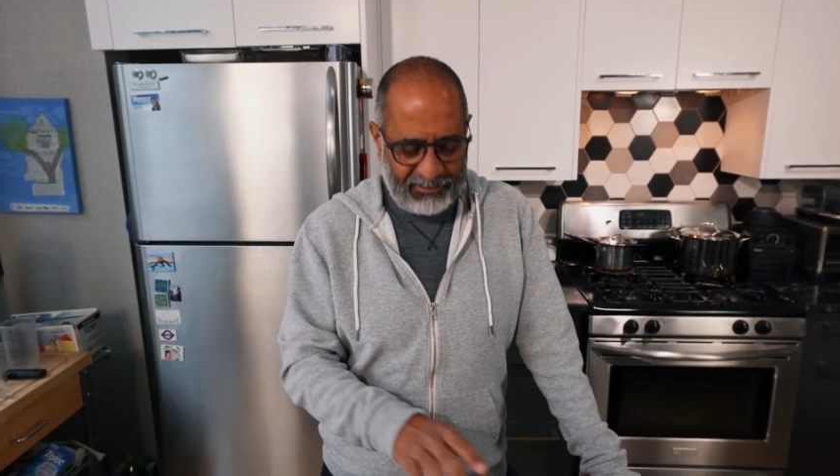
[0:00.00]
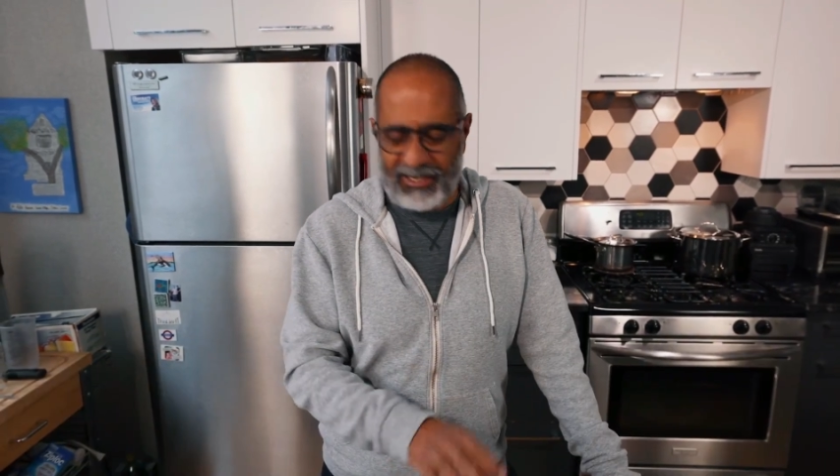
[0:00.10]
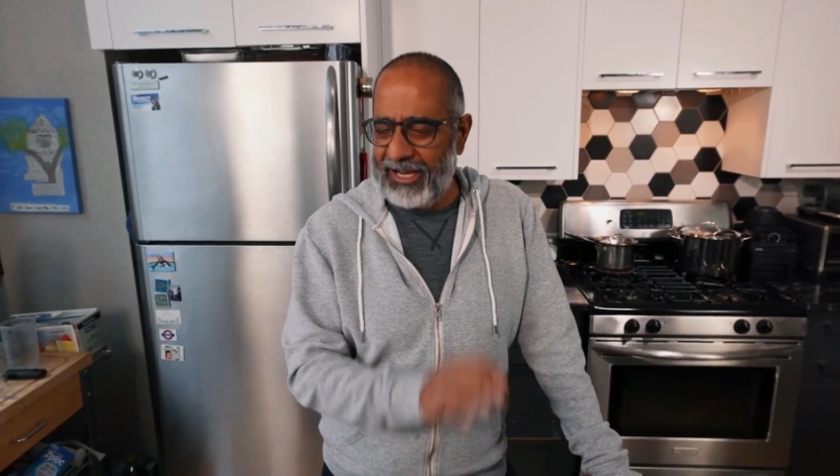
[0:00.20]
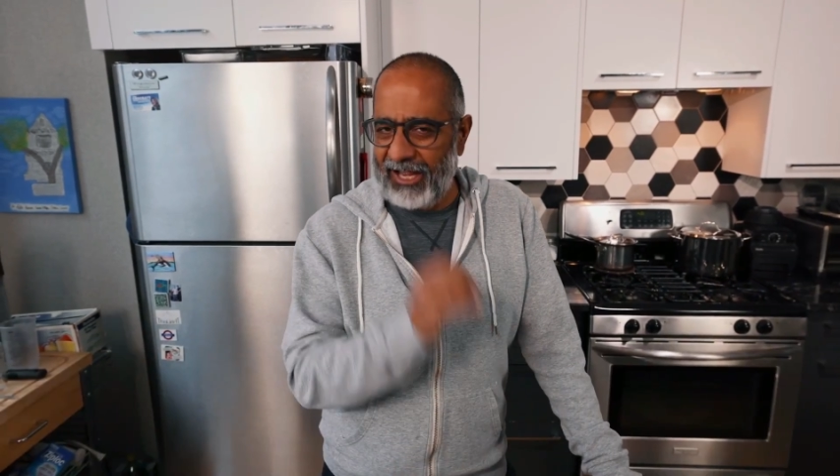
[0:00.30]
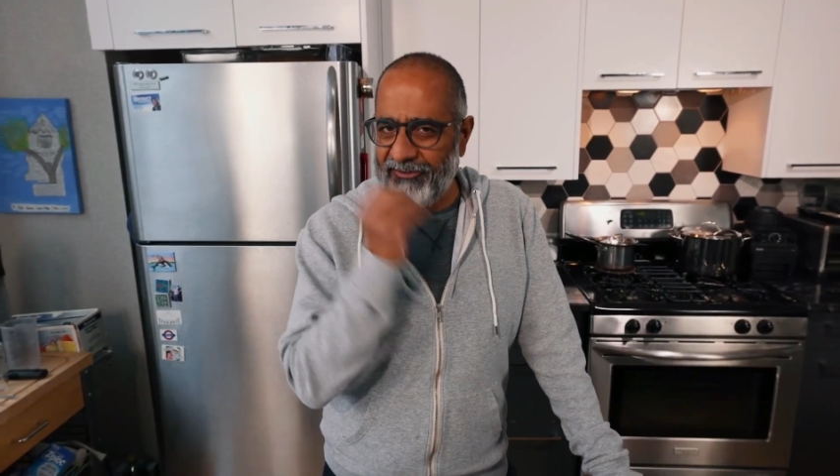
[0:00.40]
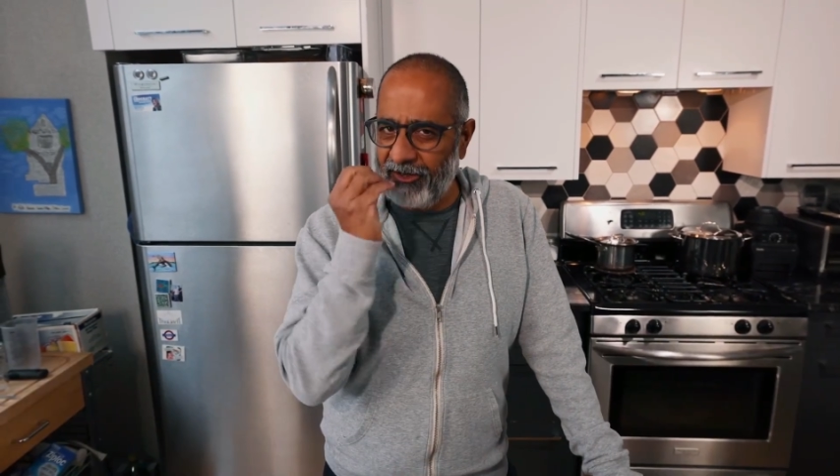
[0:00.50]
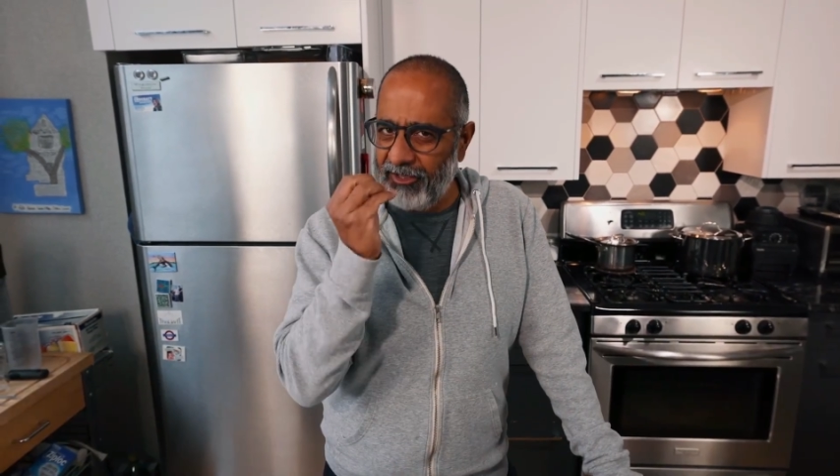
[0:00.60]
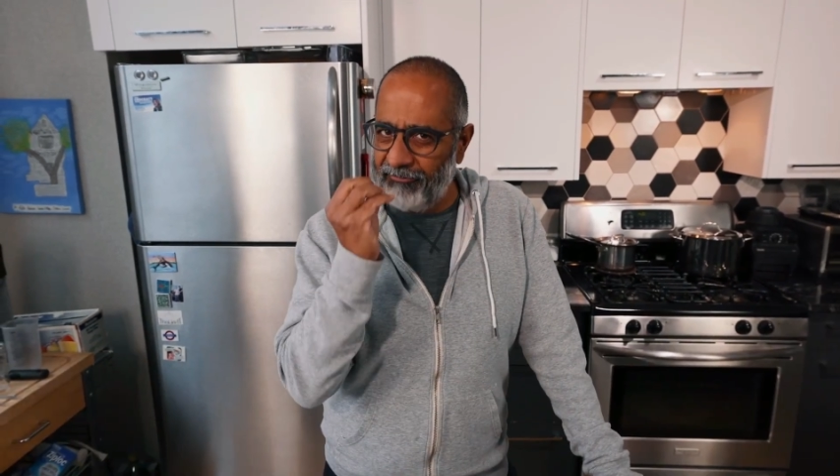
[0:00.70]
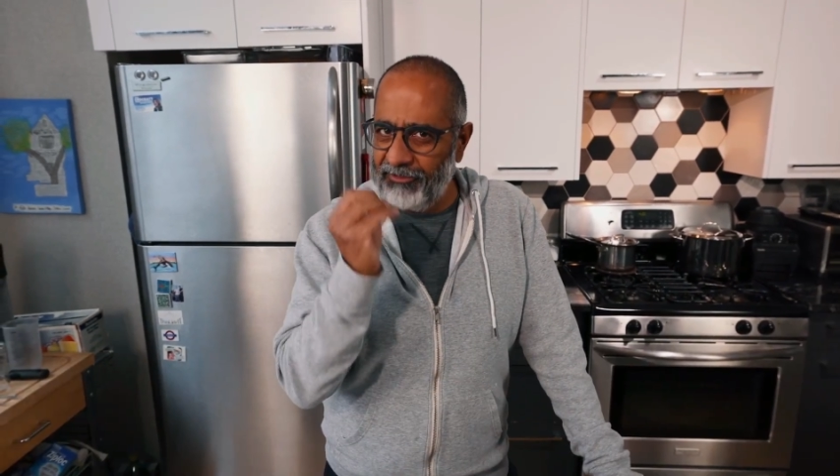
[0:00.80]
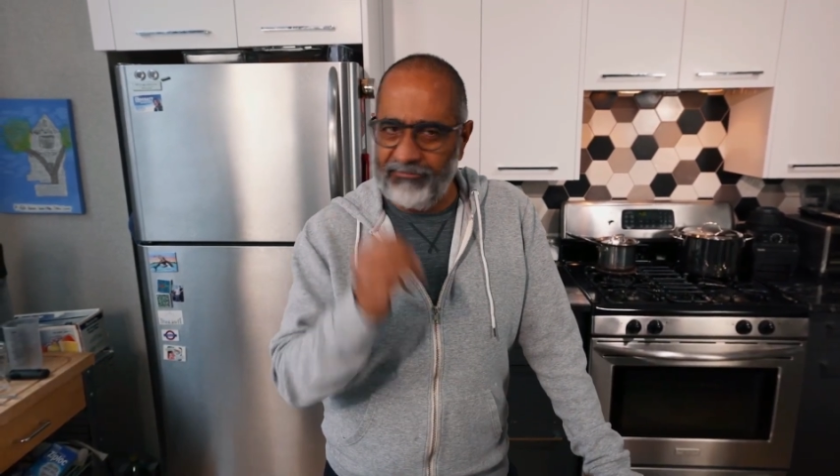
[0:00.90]
it. That's a
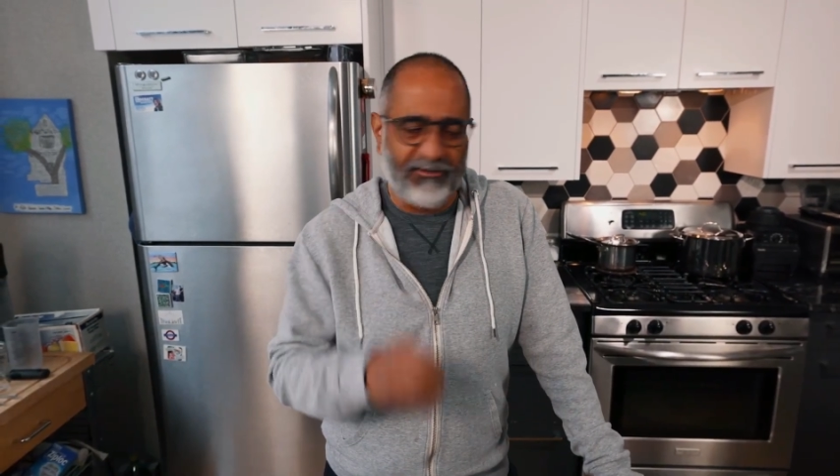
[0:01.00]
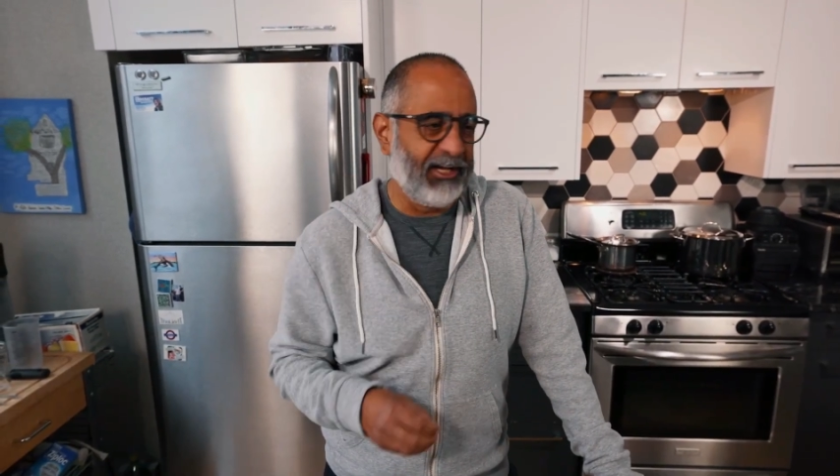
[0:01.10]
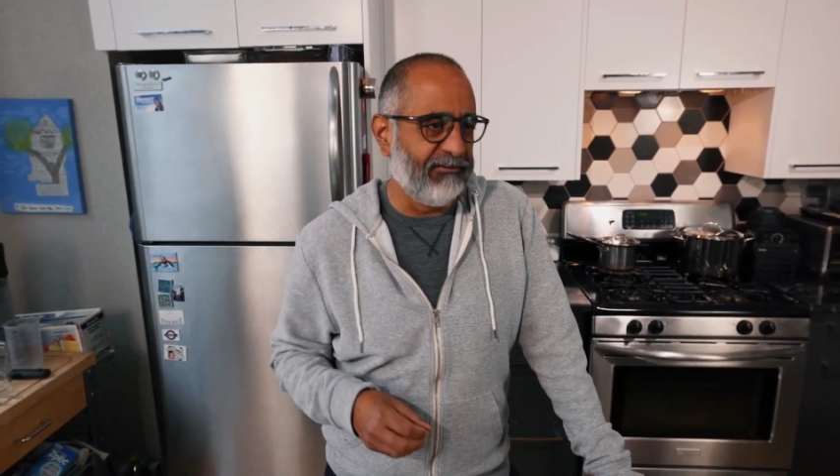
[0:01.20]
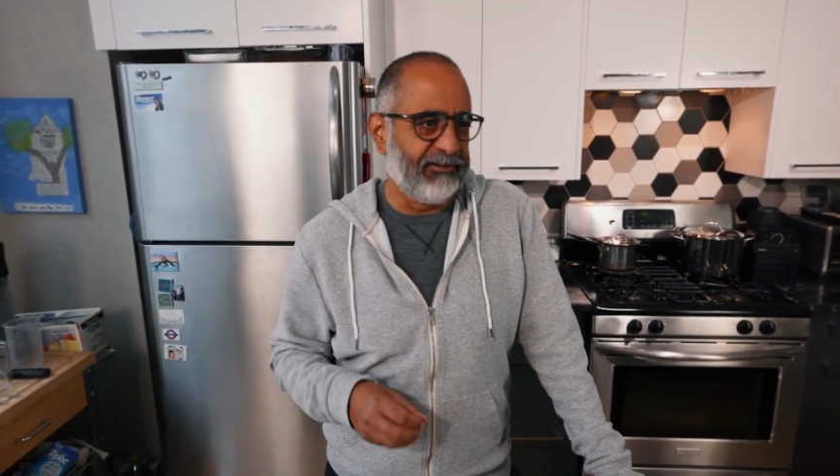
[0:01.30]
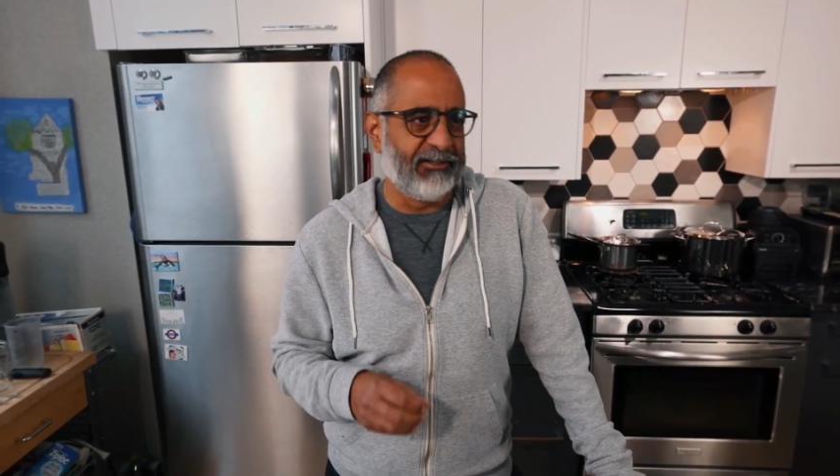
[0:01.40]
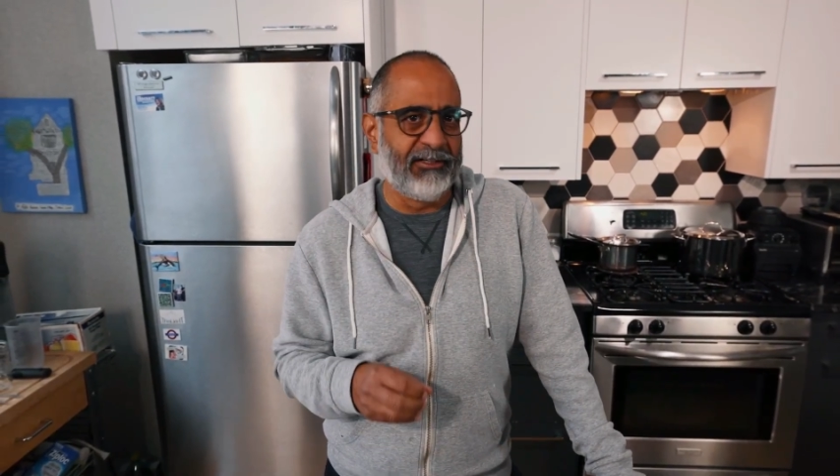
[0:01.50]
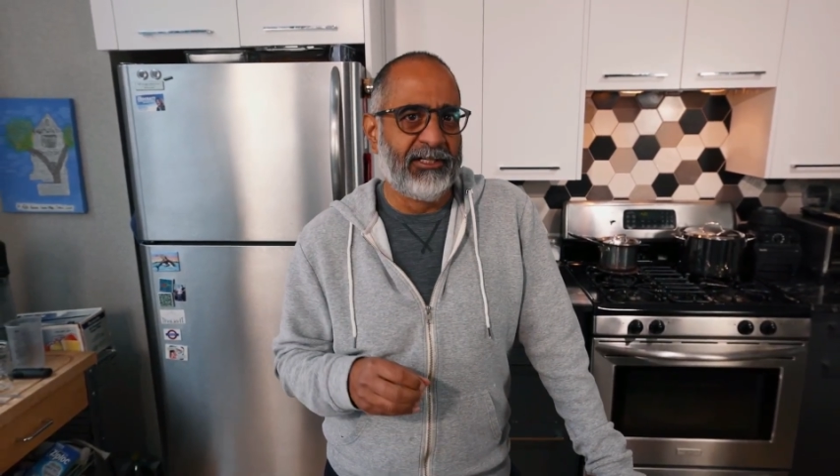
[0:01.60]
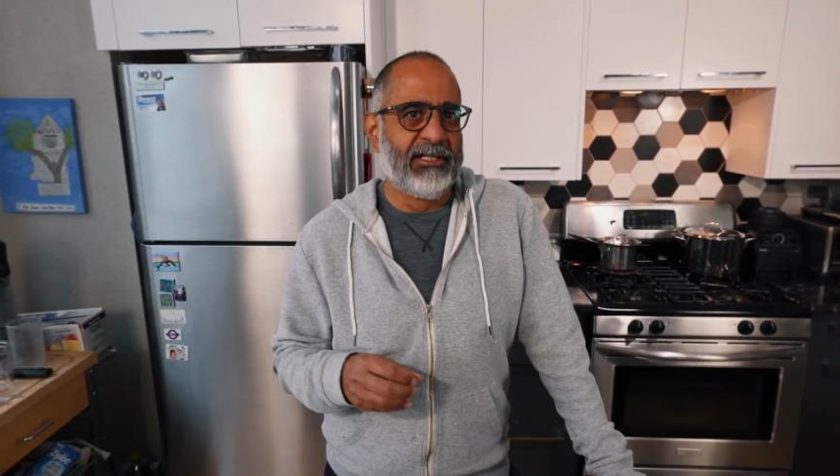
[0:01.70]
lovely flavor.